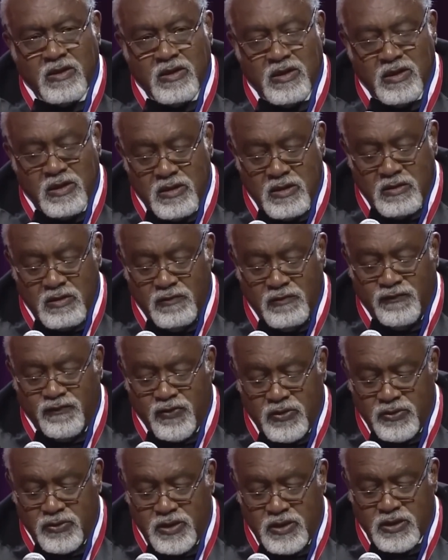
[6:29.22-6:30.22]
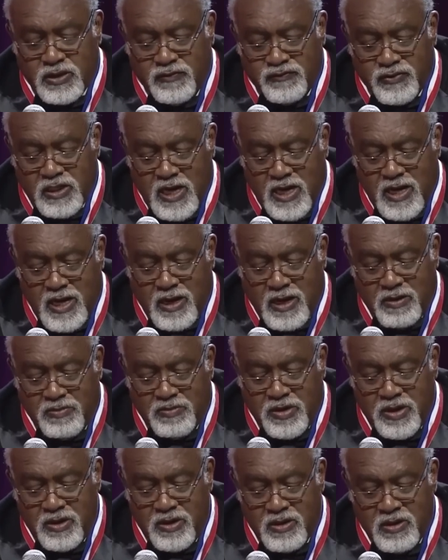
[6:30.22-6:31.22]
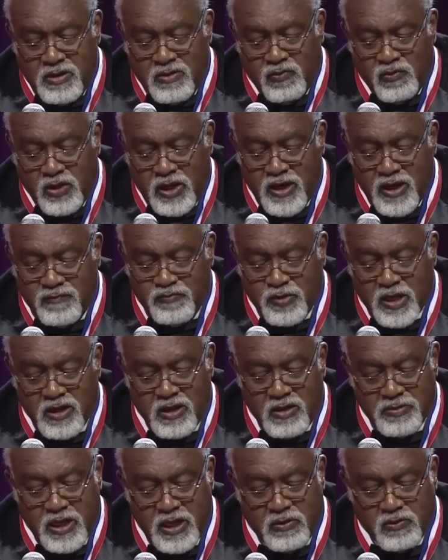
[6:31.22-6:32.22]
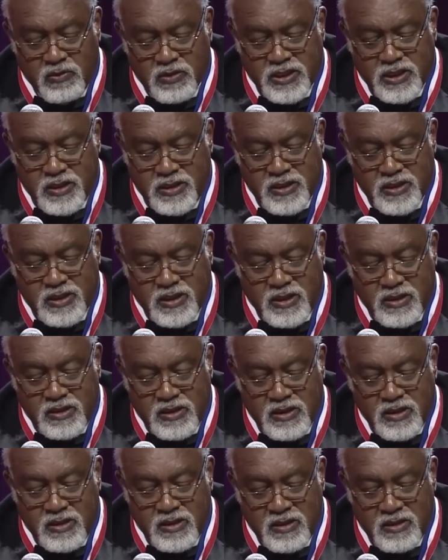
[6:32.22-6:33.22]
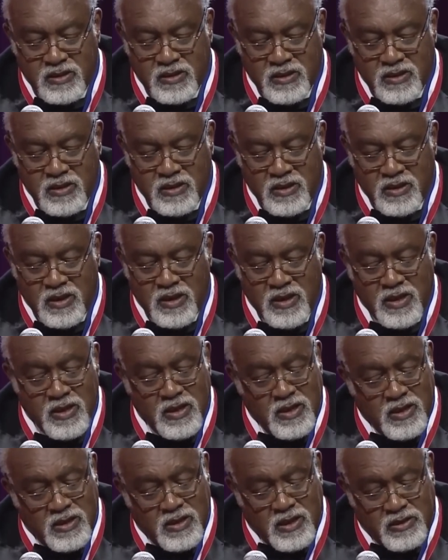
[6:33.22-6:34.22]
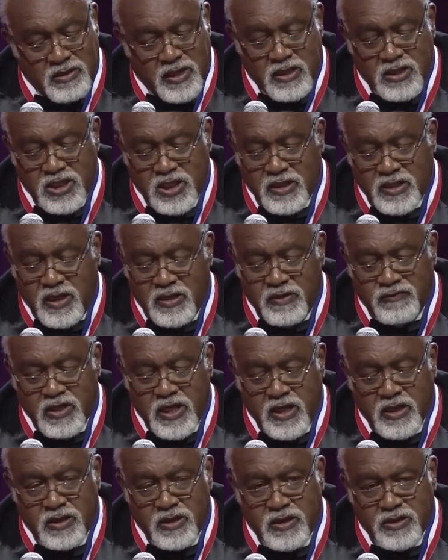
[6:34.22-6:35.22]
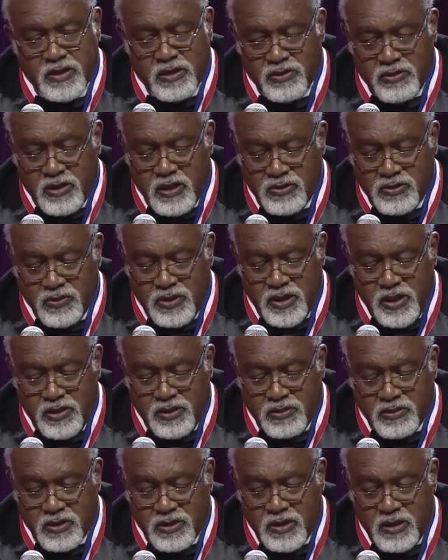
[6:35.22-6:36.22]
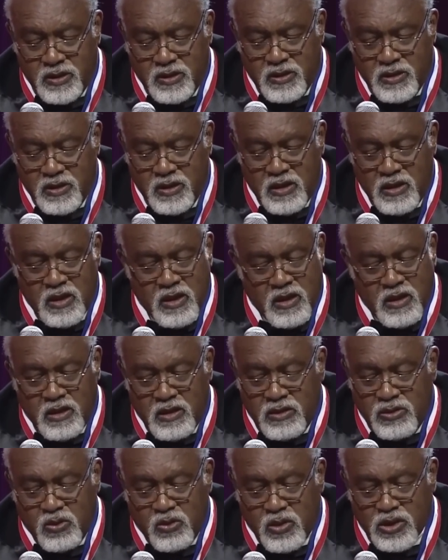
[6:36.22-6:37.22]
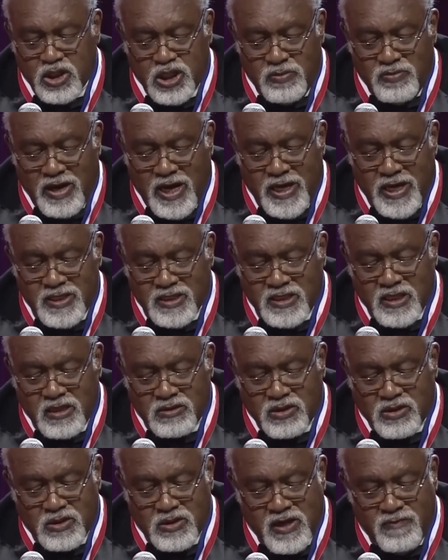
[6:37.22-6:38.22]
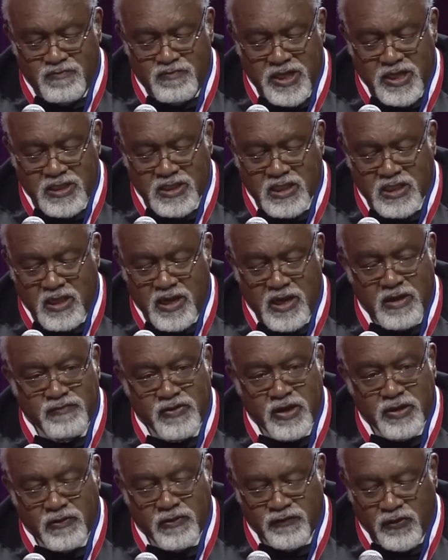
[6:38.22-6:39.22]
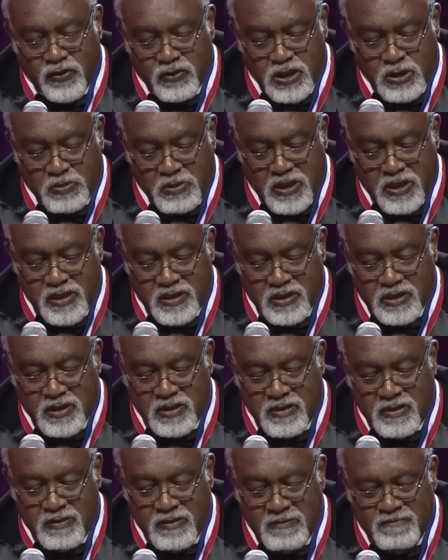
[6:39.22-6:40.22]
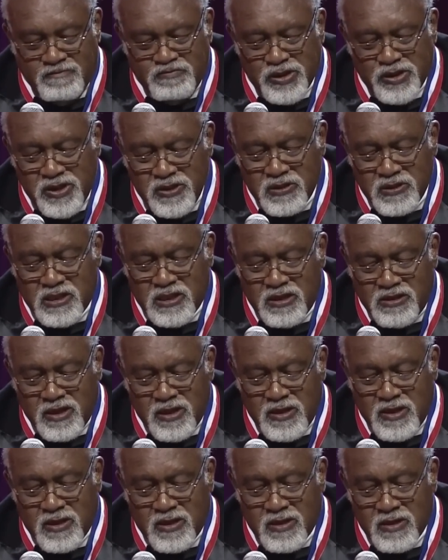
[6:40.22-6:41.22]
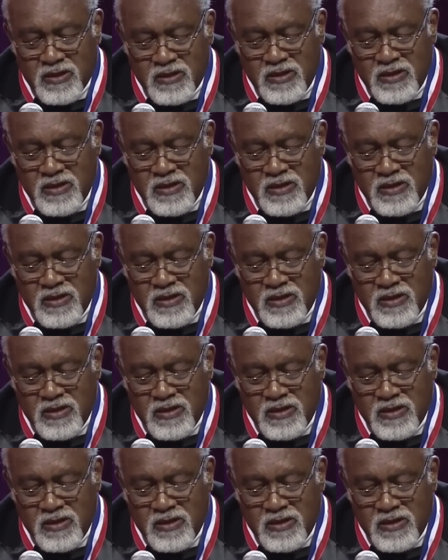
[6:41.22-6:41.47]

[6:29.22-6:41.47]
In the fullness of time, we have become equal citizens. Now, that should not have taken another 100 years, nor should my ancestors have been enslaved in the first place. But here's the thing.